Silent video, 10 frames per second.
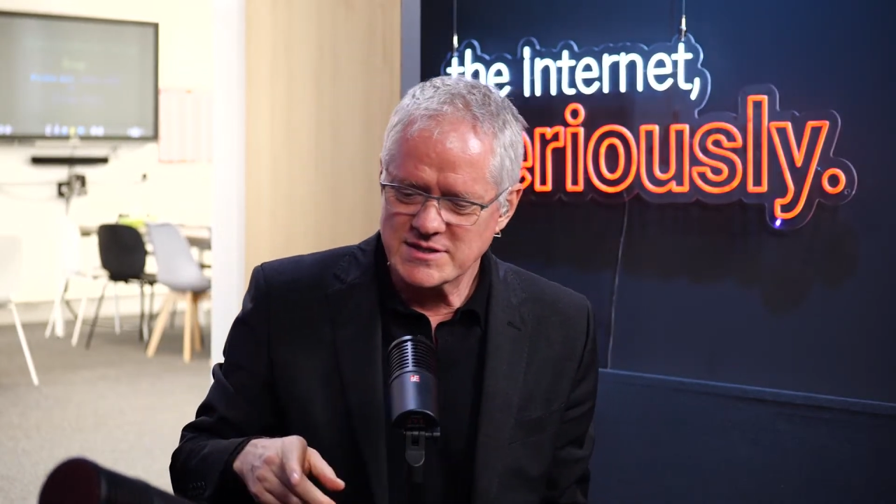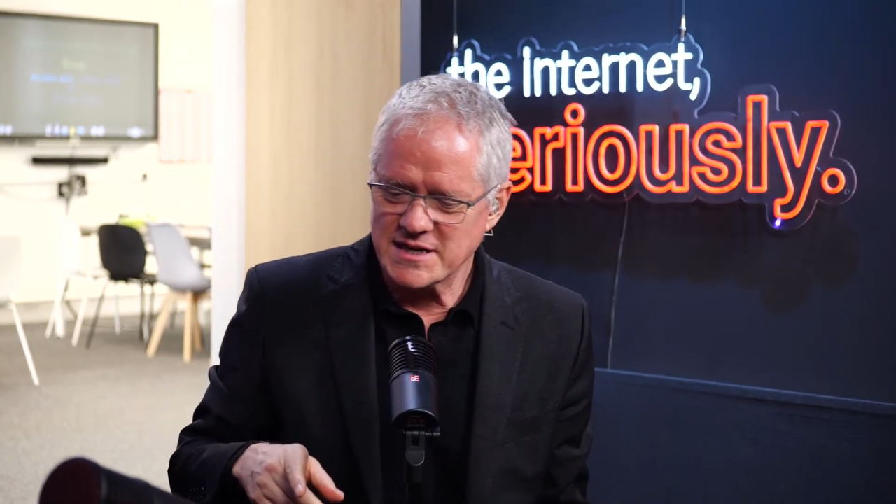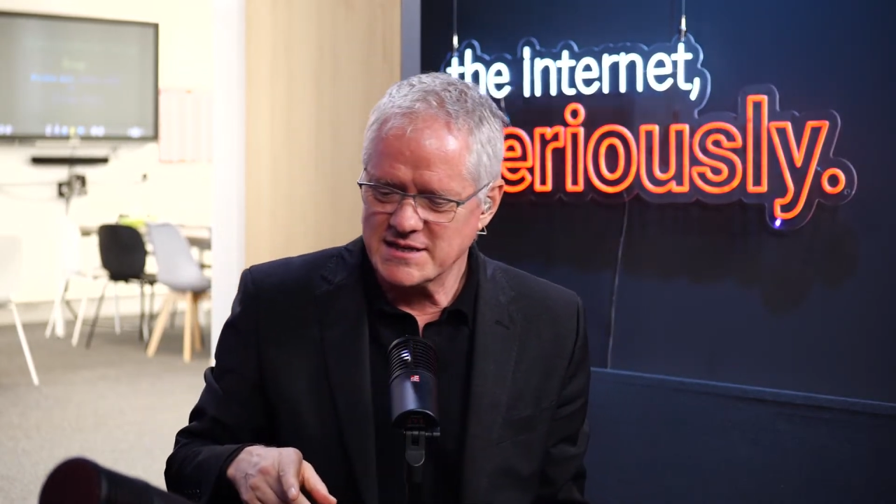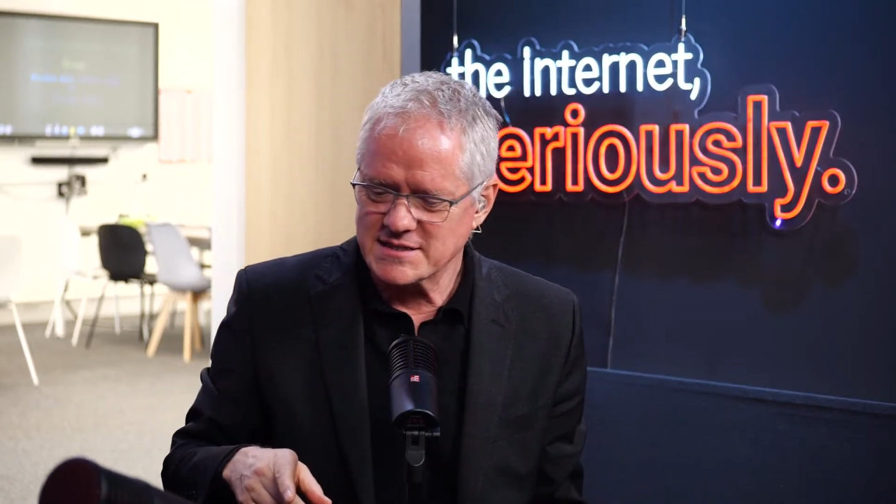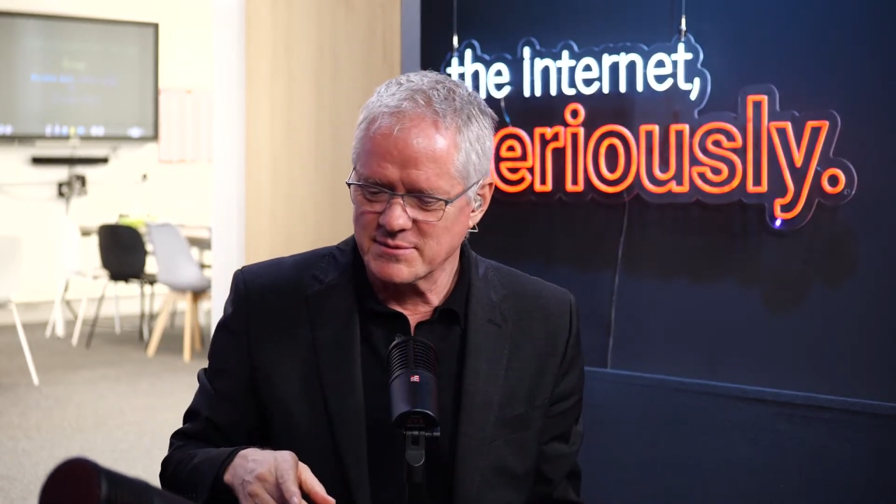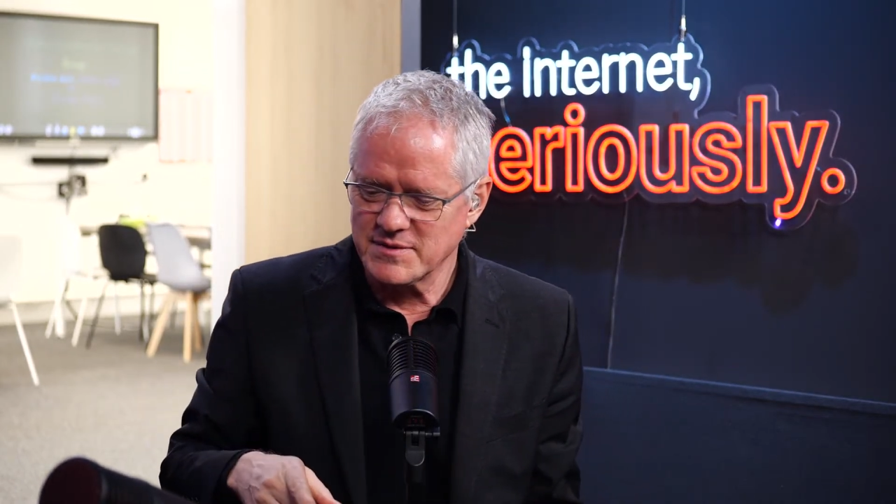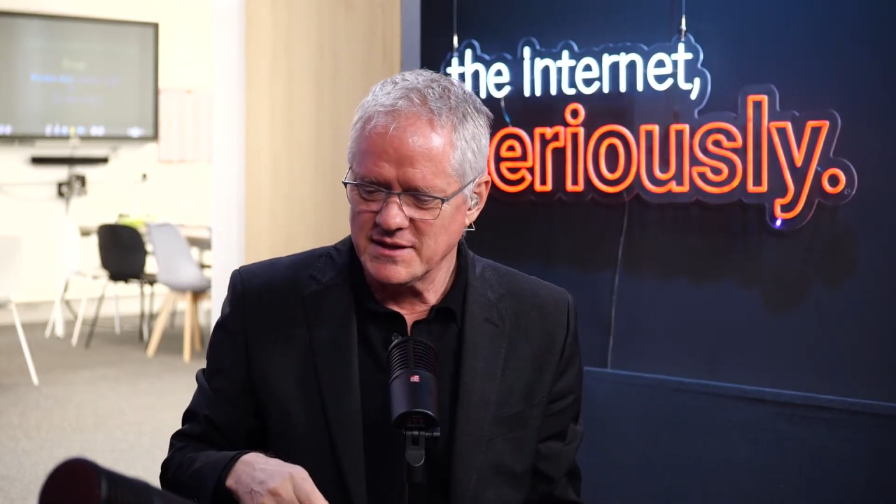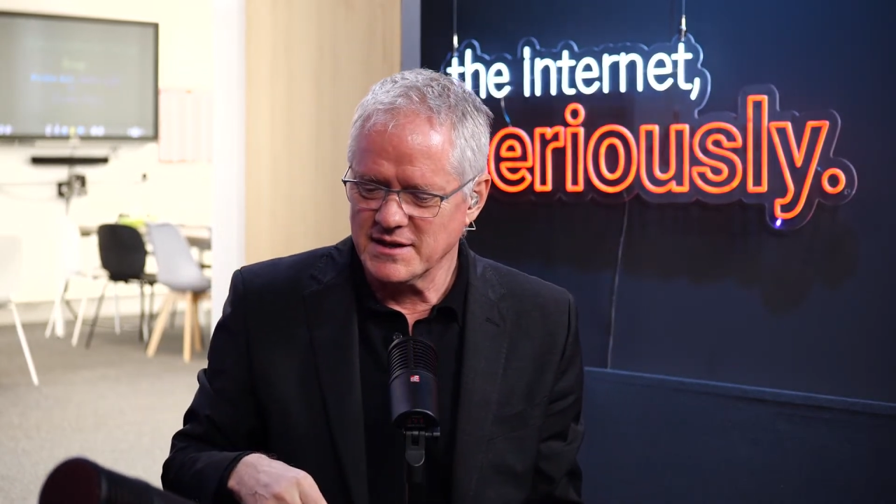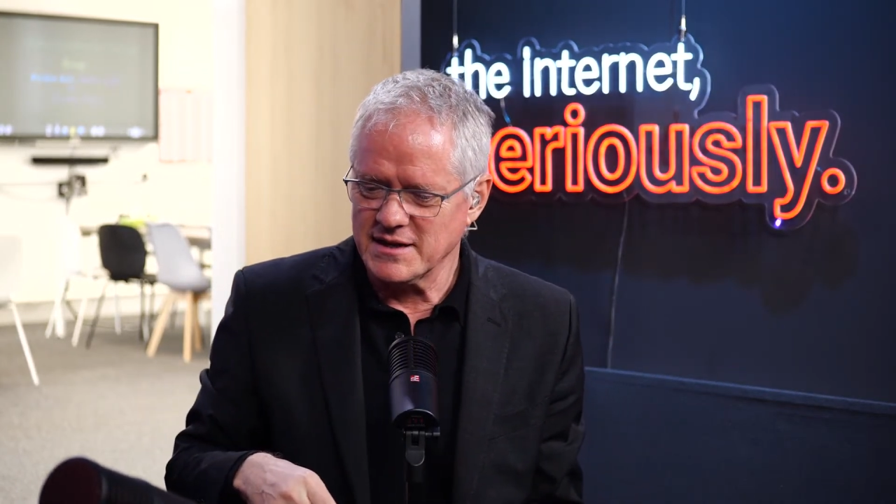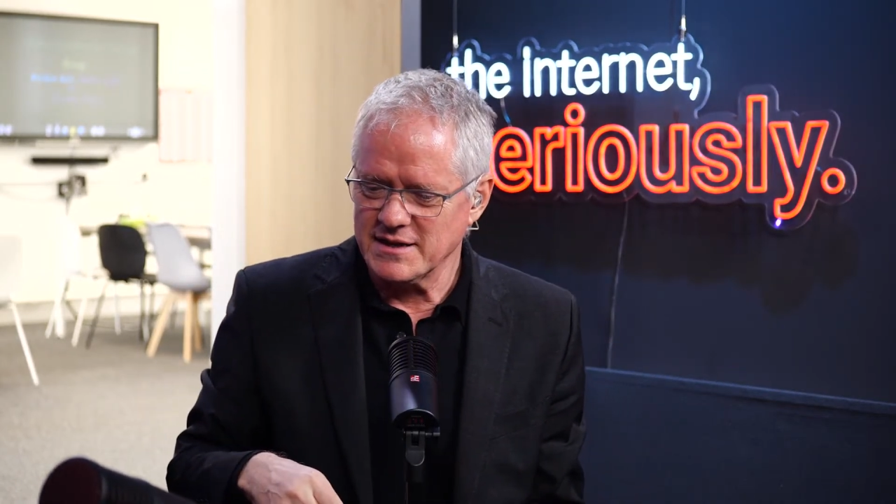saying
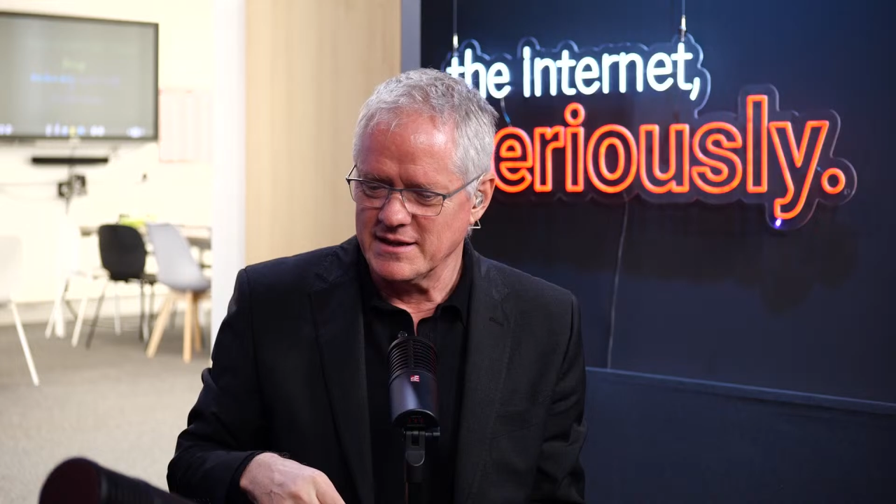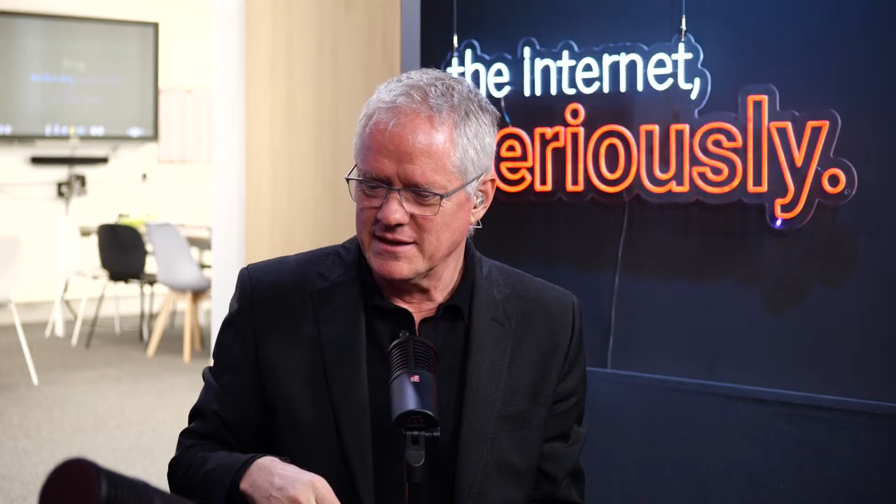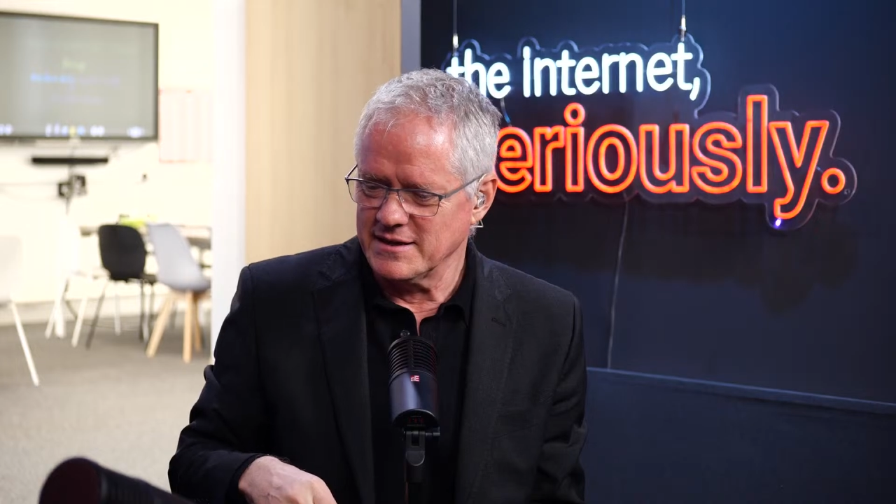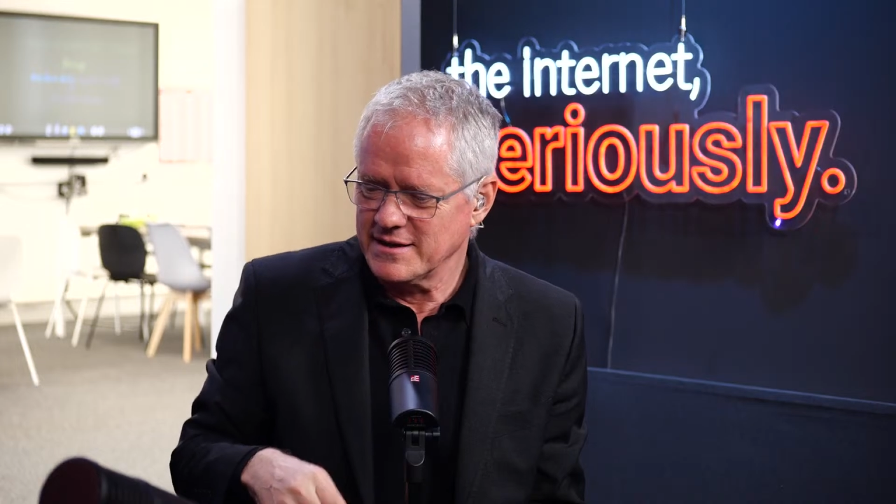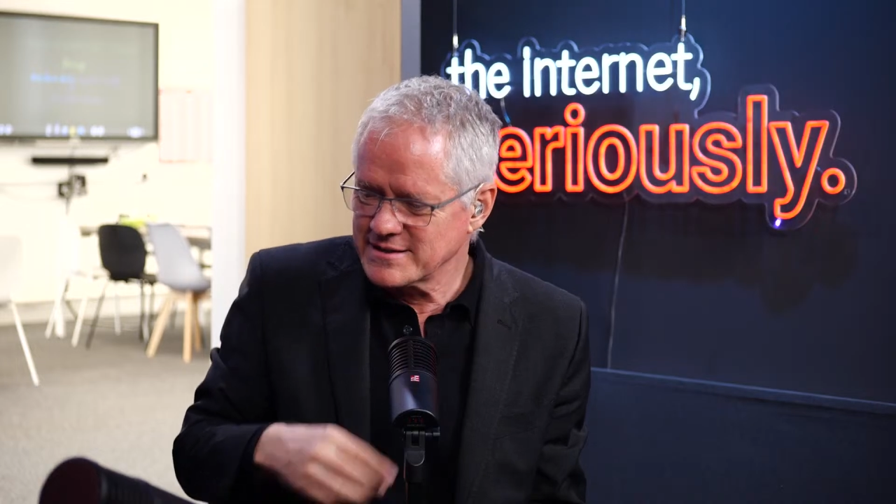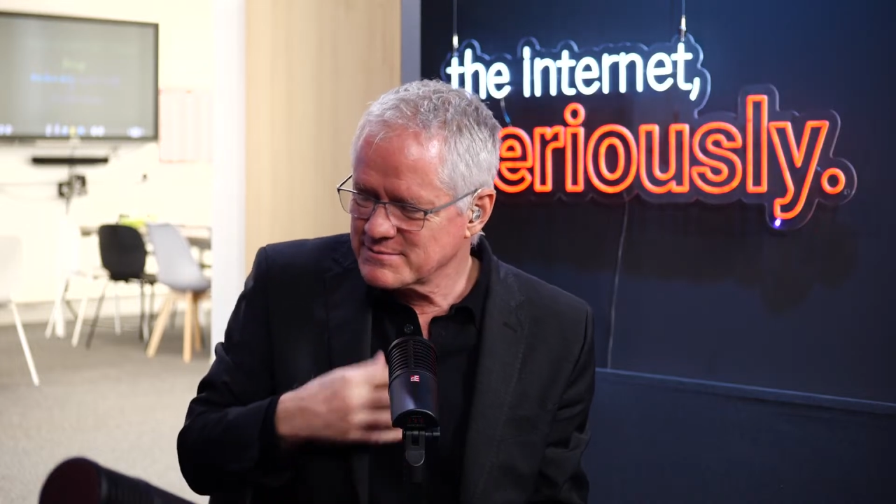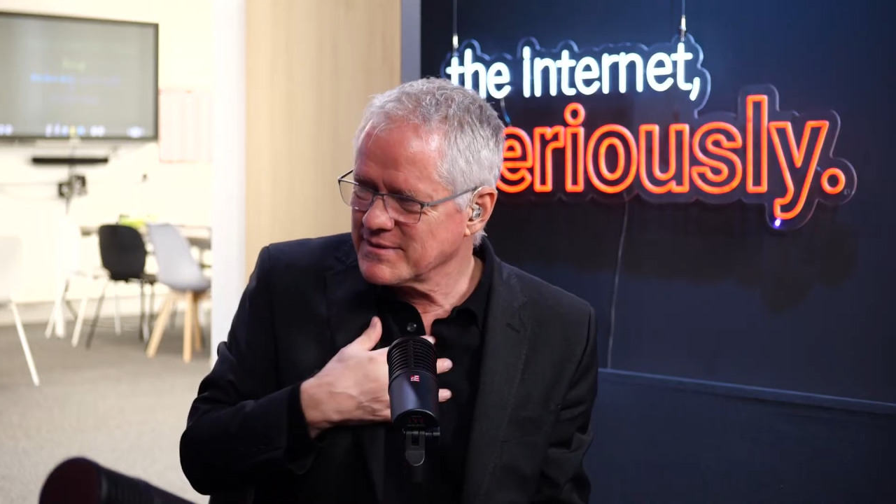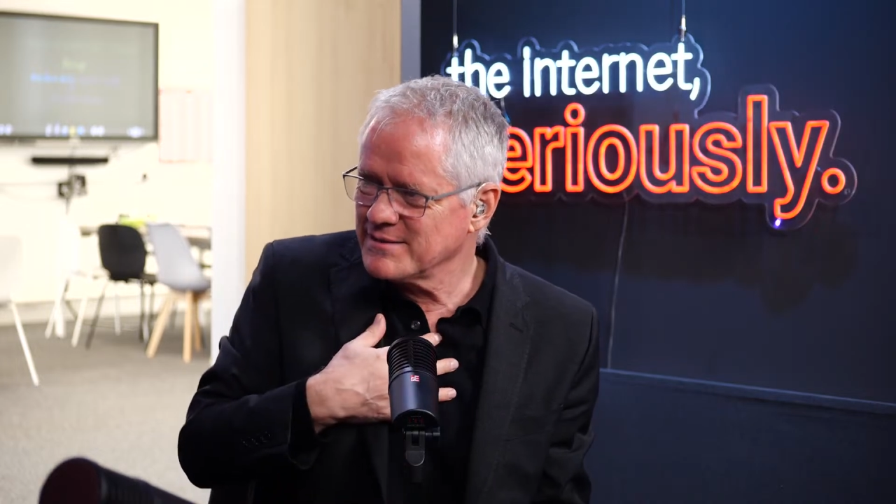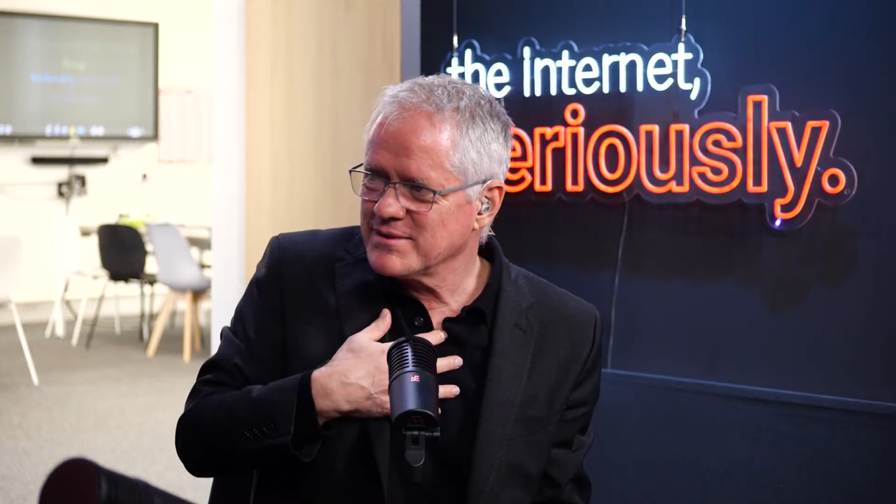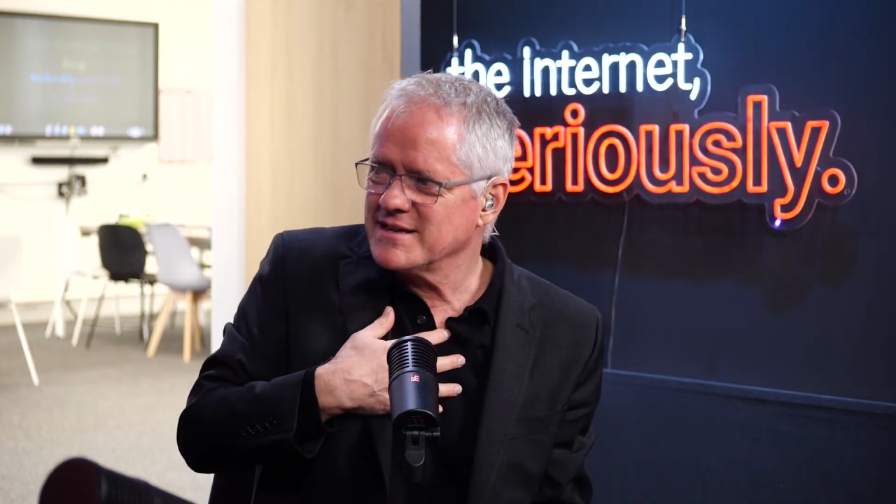something that has
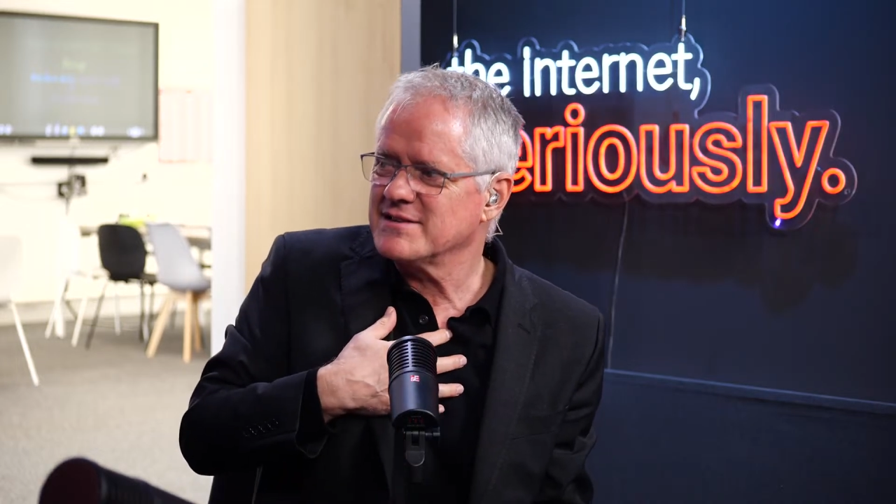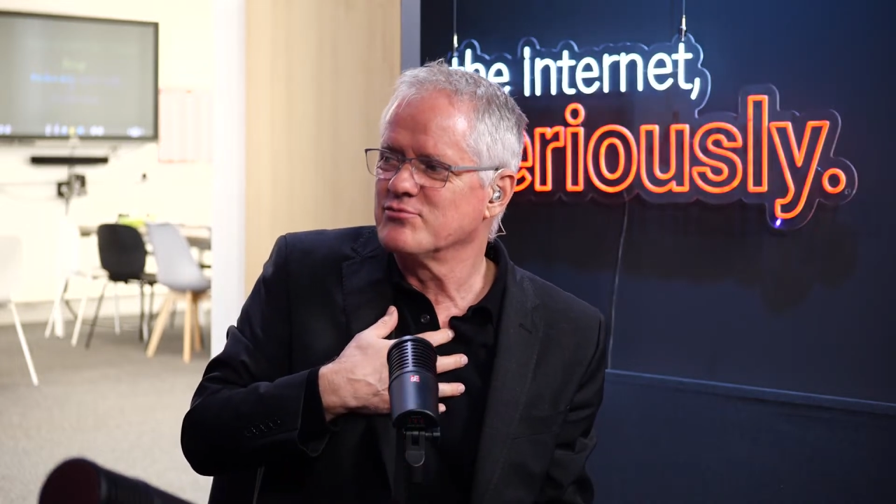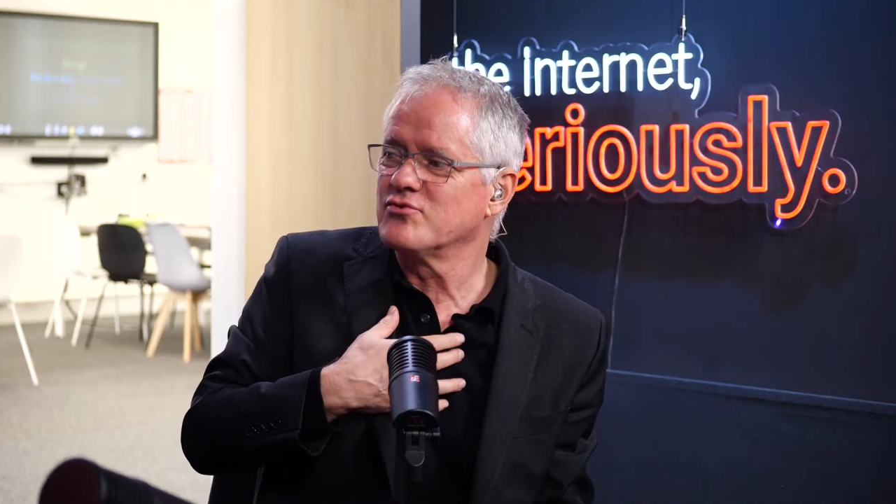made me